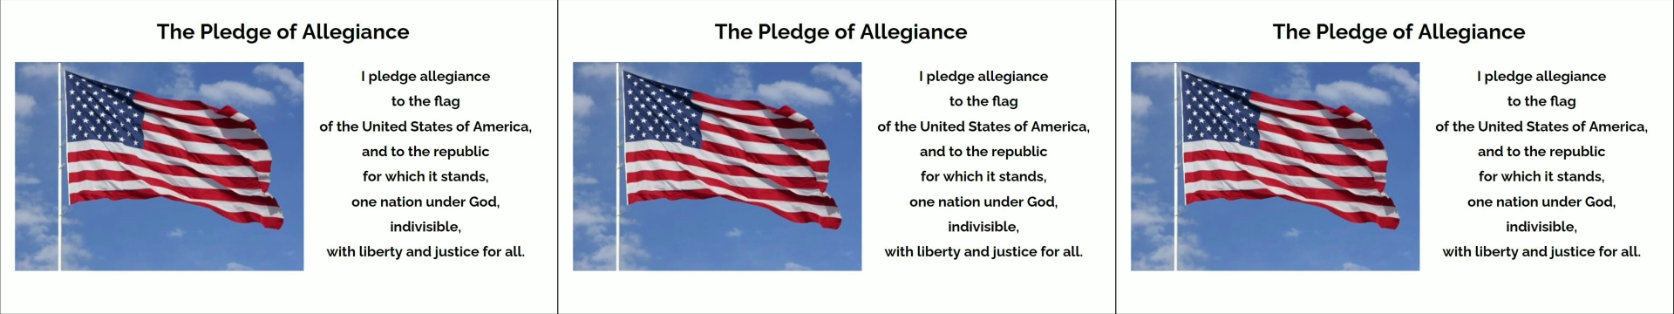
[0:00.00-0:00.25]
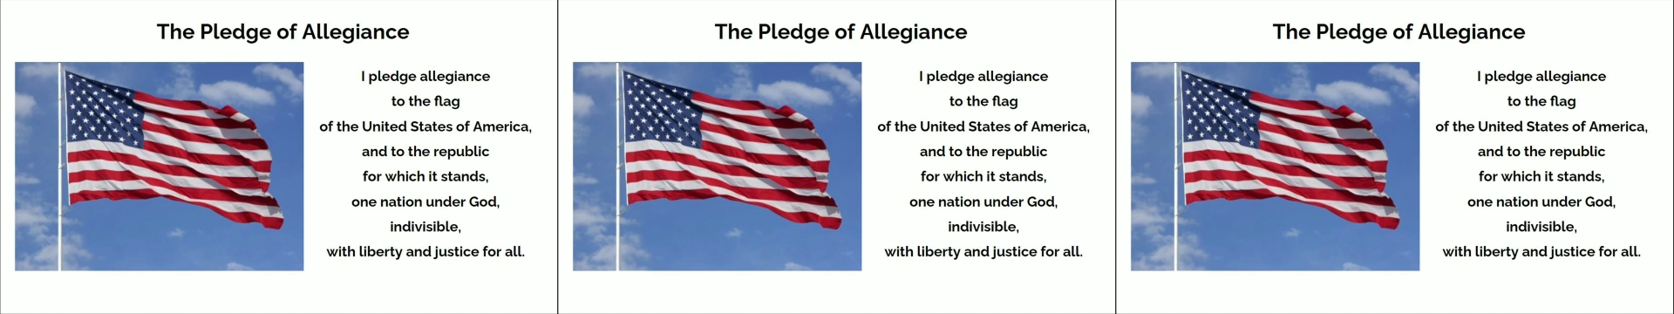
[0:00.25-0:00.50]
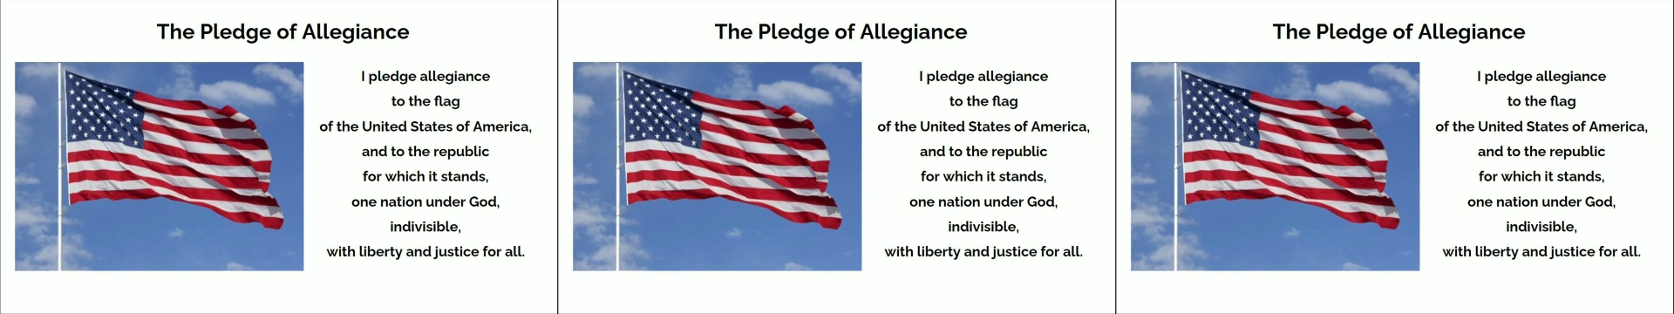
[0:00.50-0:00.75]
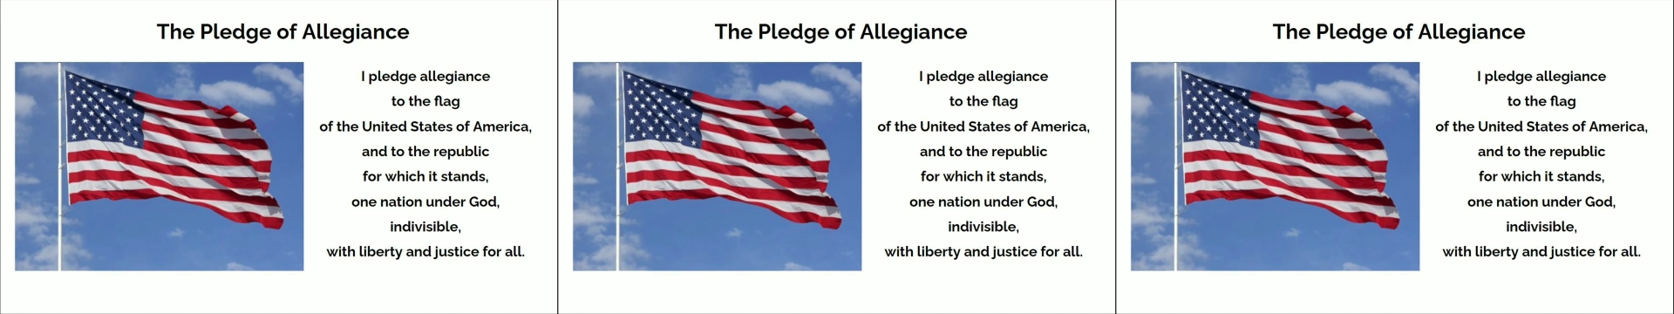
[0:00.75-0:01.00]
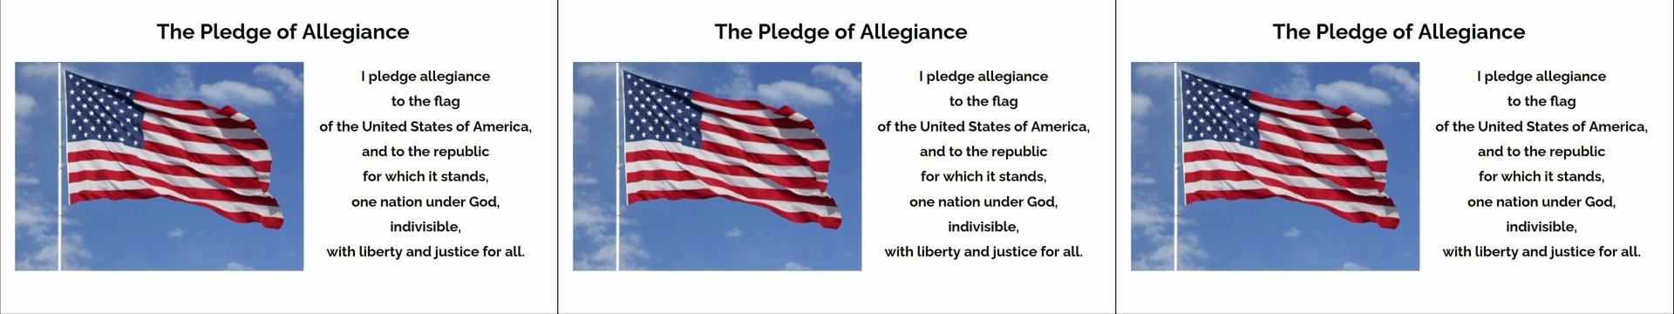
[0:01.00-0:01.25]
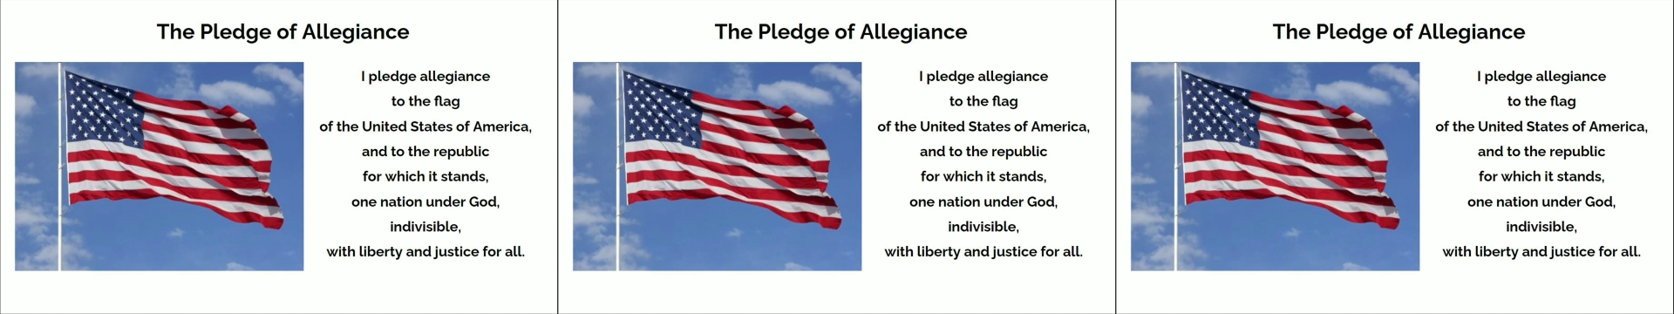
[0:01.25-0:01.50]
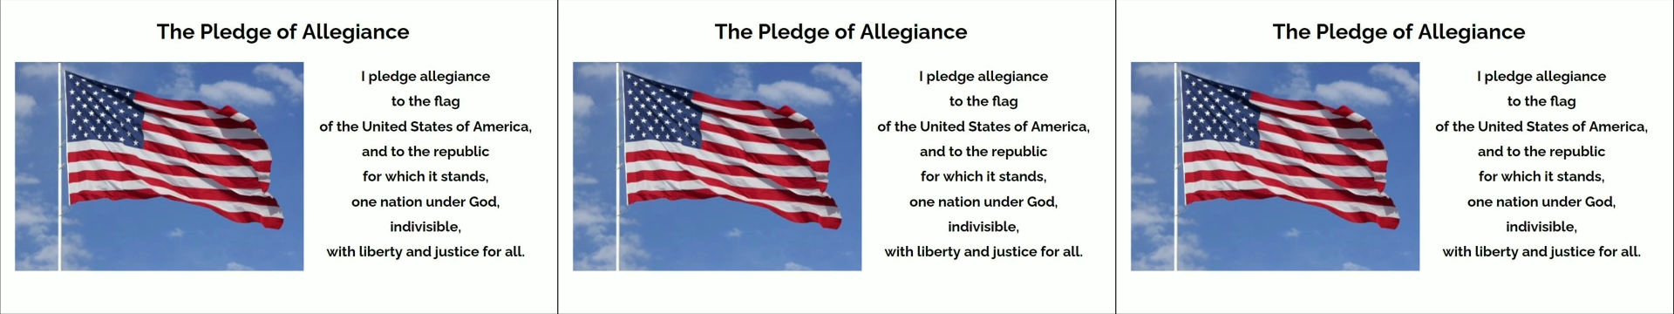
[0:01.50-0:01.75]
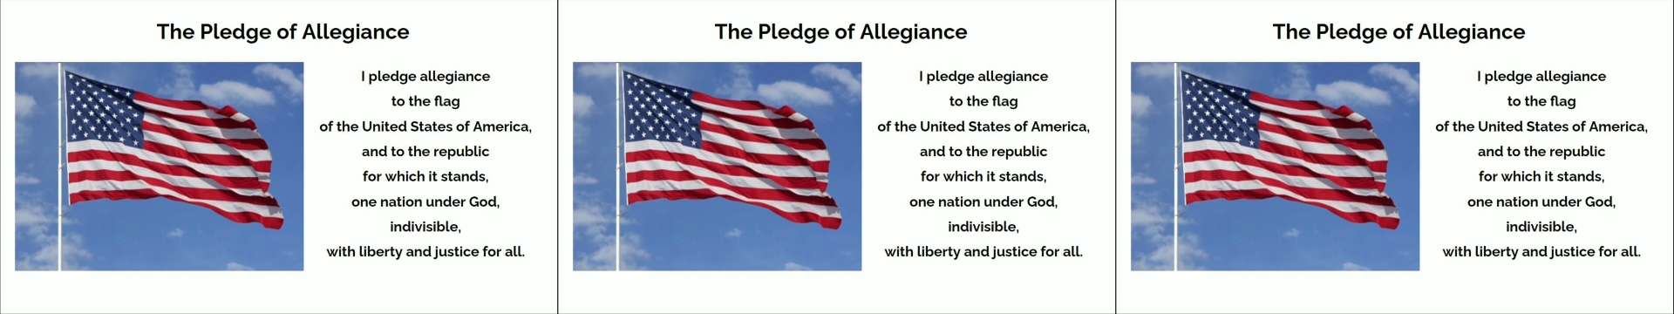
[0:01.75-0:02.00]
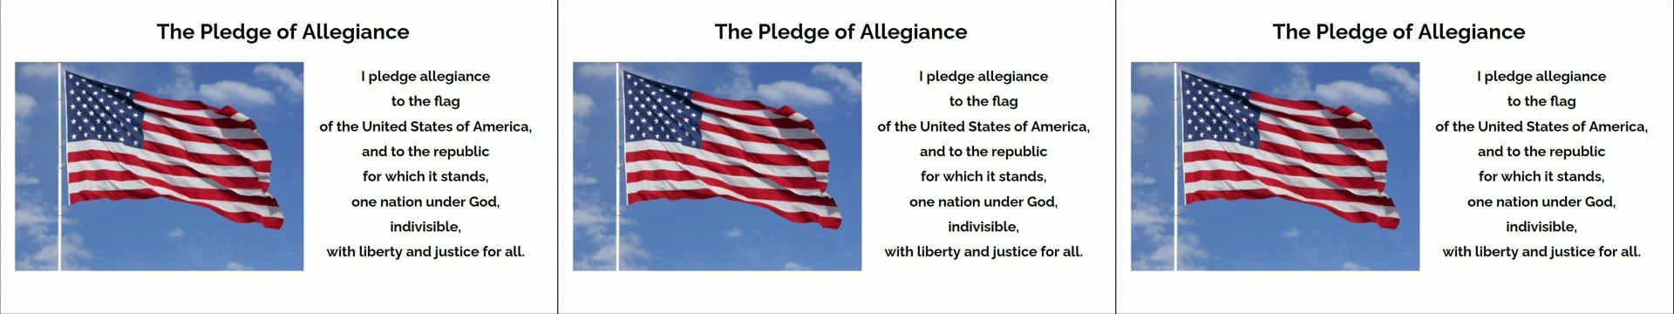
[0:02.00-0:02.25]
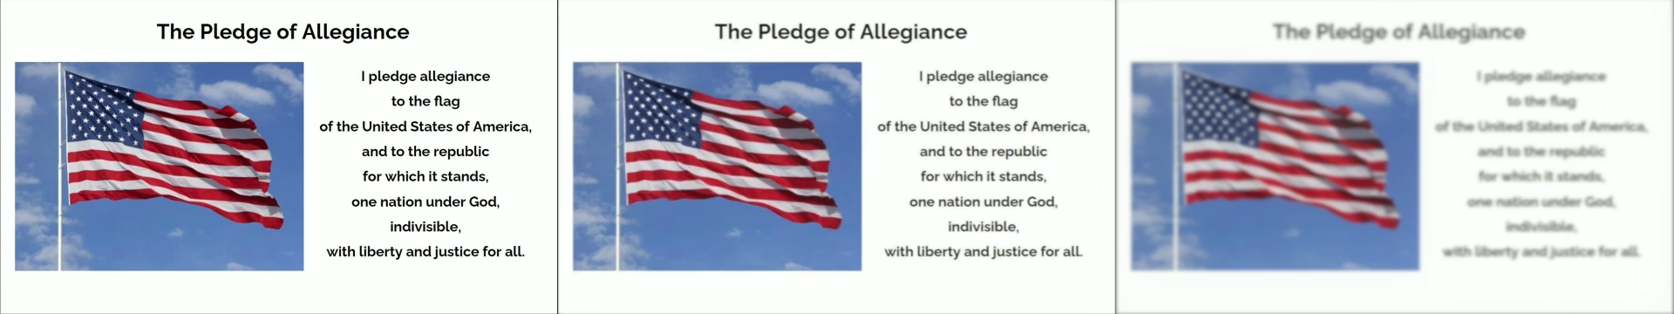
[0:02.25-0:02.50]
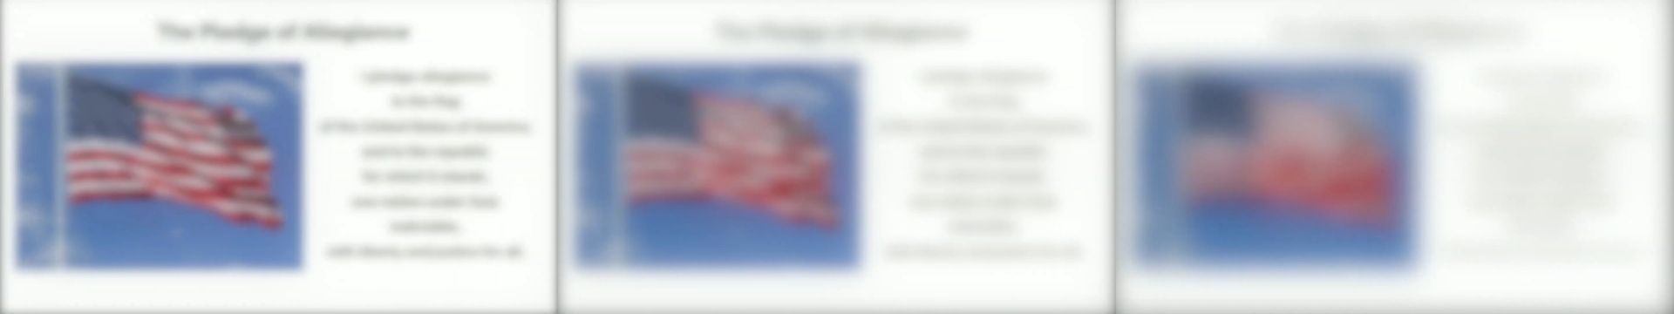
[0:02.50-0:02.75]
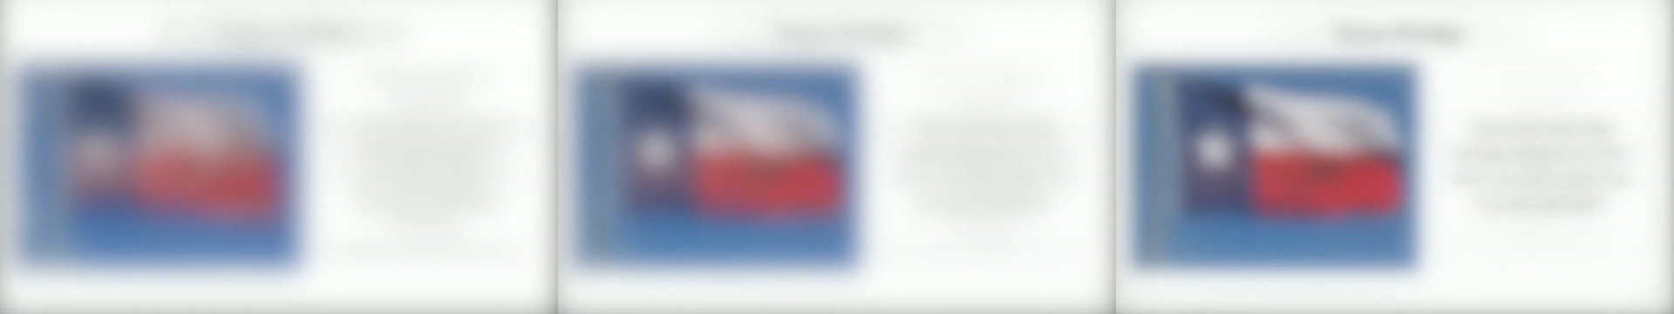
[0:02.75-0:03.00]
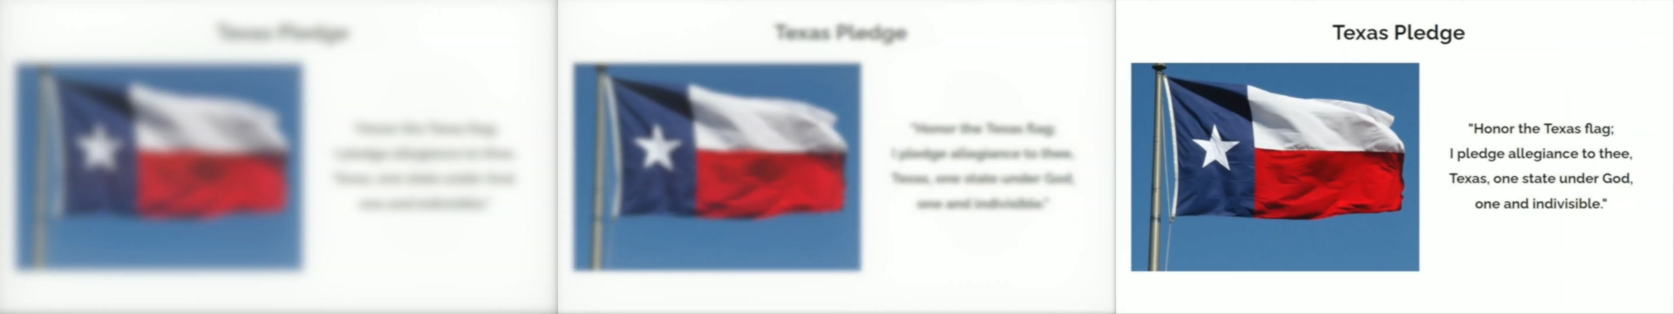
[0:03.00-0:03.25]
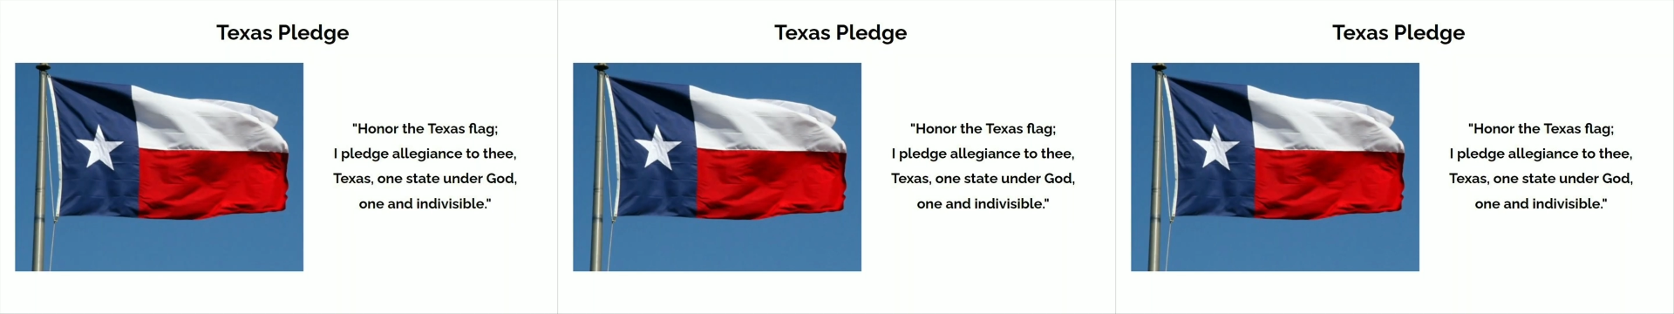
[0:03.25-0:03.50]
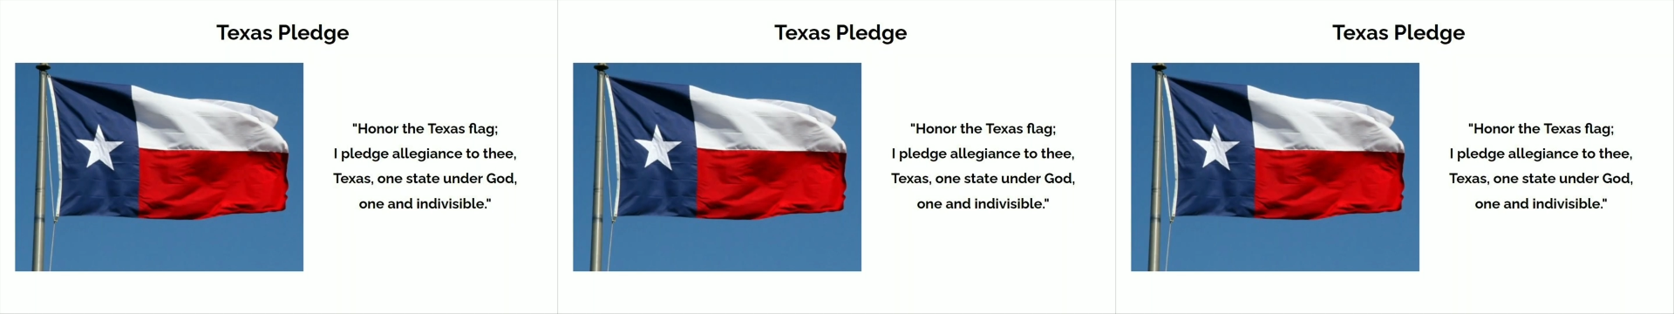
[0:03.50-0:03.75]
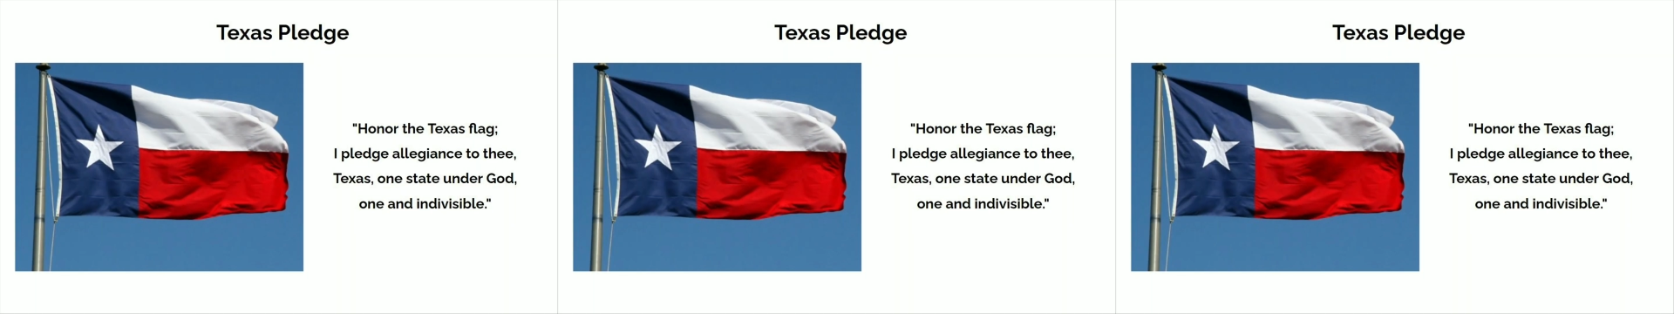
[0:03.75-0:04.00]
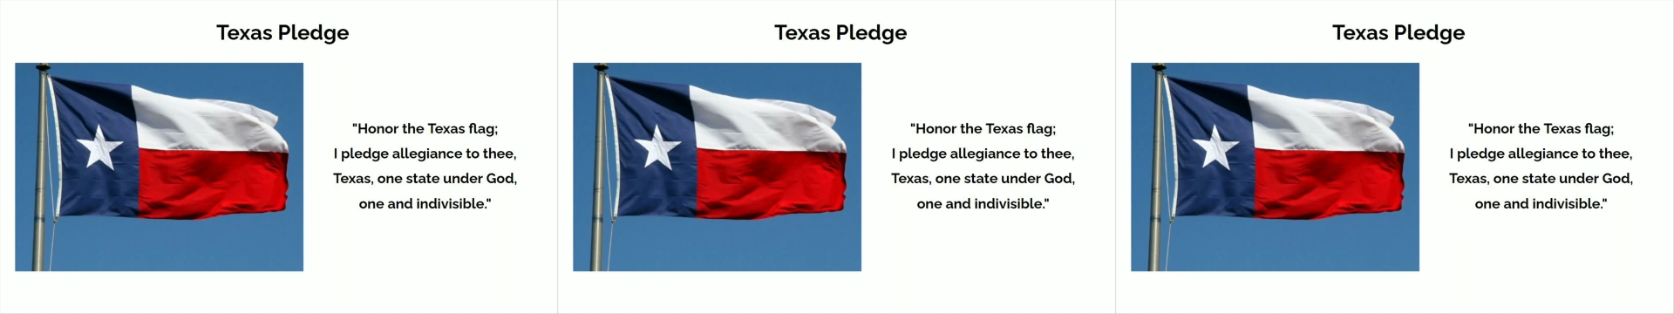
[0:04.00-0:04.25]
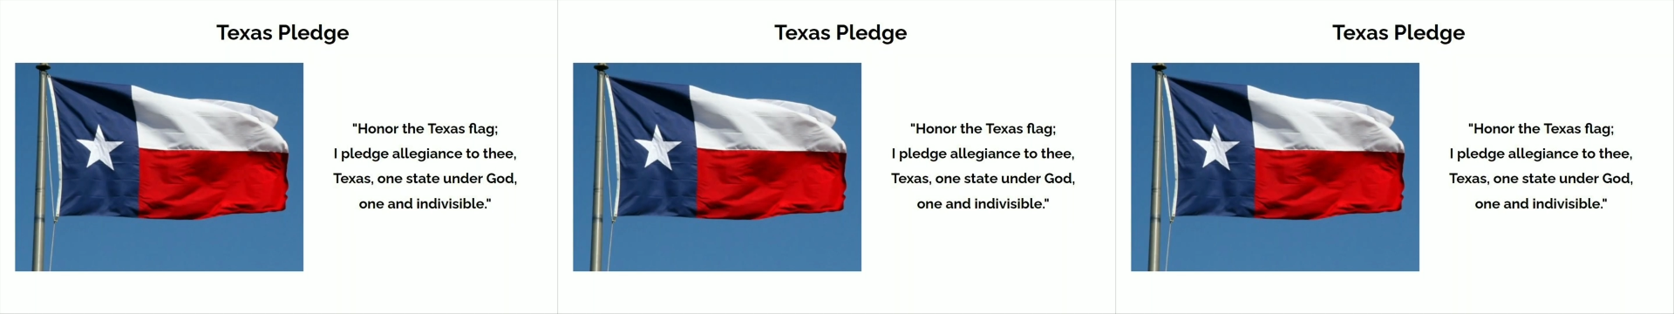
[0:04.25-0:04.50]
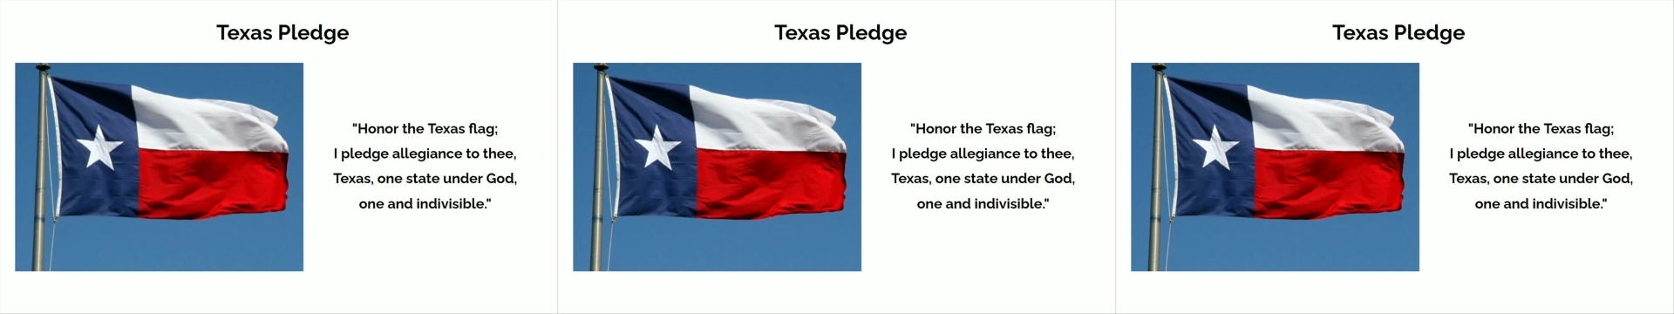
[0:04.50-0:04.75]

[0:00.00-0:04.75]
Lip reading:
No face is visible, so there are no lips to read.